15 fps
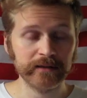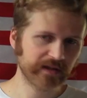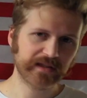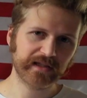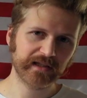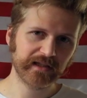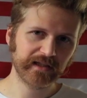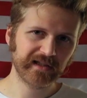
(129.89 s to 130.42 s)
You
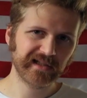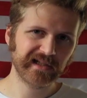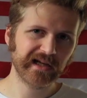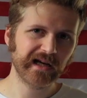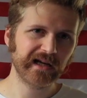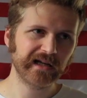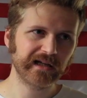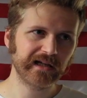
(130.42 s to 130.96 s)
see,
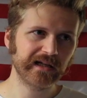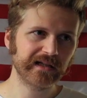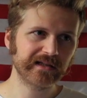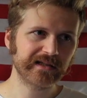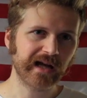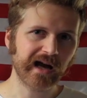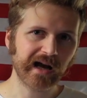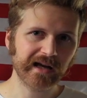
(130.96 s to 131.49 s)

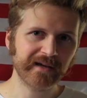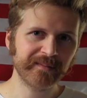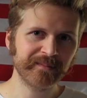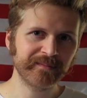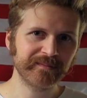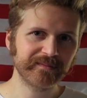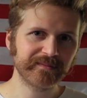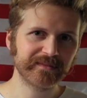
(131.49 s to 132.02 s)

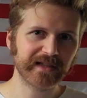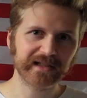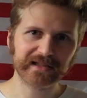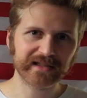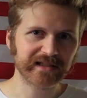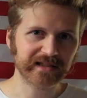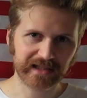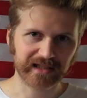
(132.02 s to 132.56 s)
time doesn't
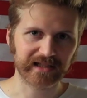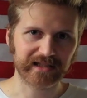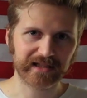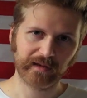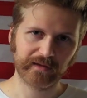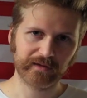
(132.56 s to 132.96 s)
exist.